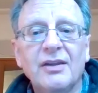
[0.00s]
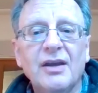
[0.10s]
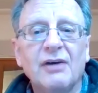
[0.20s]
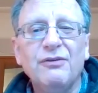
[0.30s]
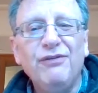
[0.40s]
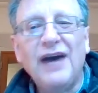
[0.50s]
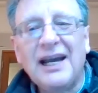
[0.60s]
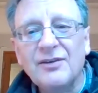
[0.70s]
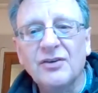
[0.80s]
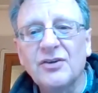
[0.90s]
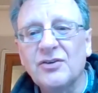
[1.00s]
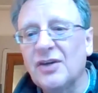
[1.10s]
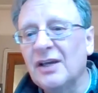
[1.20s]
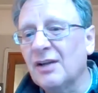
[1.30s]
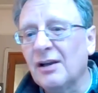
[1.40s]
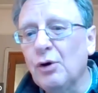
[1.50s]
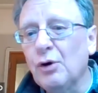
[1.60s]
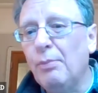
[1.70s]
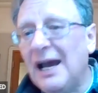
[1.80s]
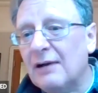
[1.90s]
those factors in the
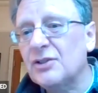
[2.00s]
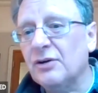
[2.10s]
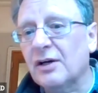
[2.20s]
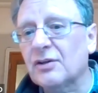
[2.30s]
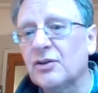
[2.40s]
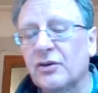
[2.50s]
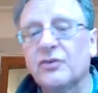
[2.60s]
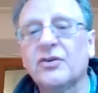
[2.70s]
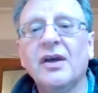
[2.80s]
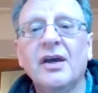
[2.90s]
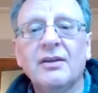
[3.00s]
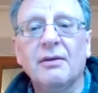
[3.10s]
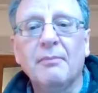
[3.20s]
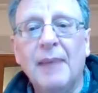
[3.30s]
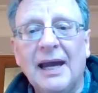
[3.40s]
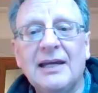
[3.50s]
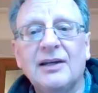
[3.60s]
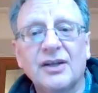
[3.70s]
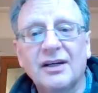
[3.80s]
local power structures that make